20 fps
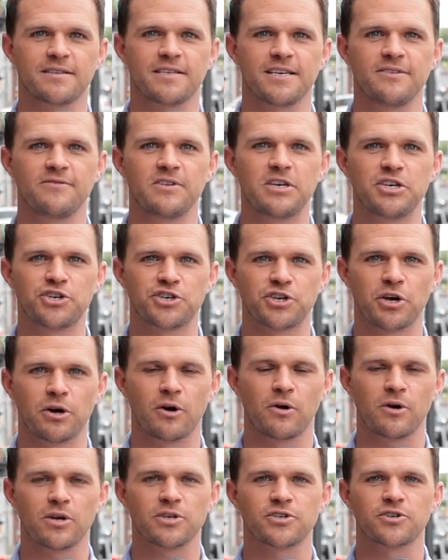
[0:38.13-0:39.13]
TV
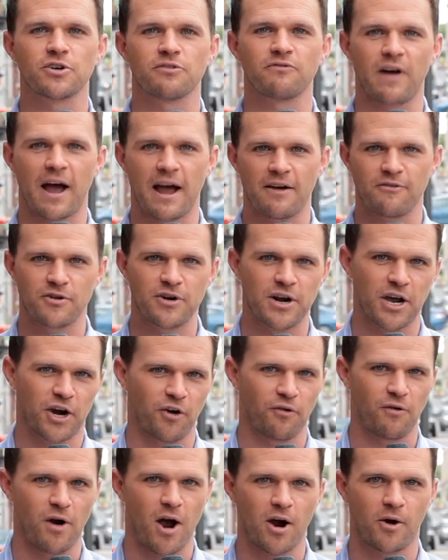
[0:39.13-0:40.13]
show Survivor
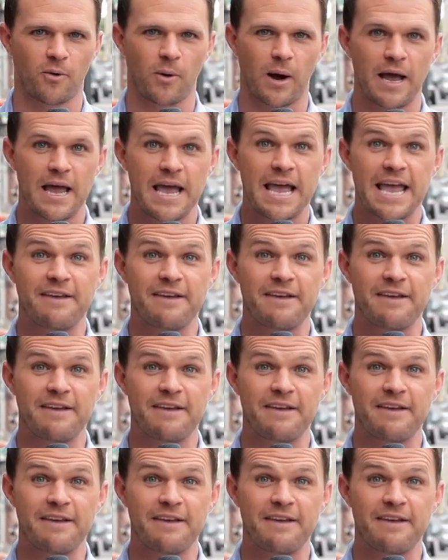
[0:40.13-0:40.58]
Nicaragua.